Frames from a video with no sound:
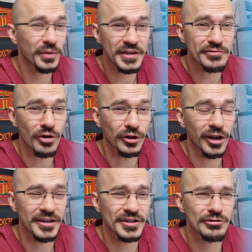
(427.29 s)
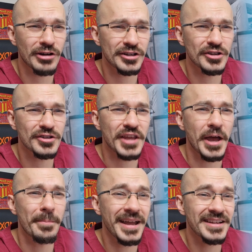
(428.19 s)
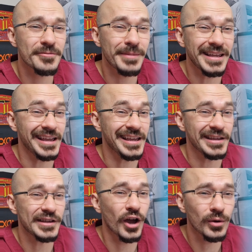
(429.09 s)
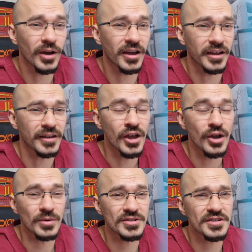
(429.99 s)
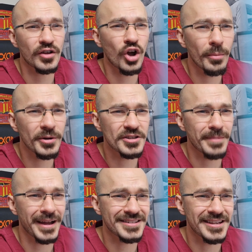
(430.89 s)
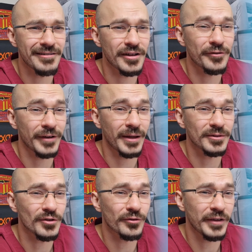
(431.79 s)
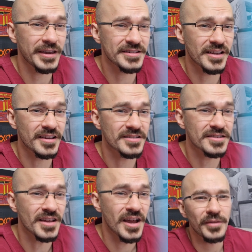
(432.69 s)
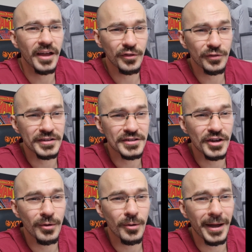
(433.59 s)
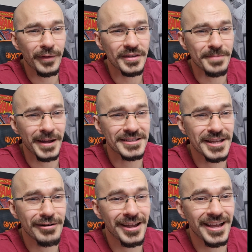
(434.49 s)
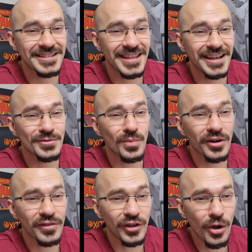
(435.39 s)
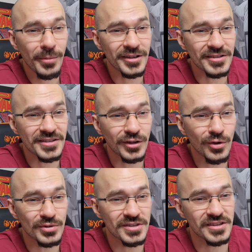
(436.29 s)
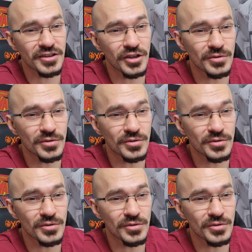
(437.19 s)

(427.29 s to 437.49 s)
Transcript: with these rod-like structures appear to be E. coli, which is the commonest bacteria found in your feces. The other thing to know about this bacteria is that it's one of the commonest that causes a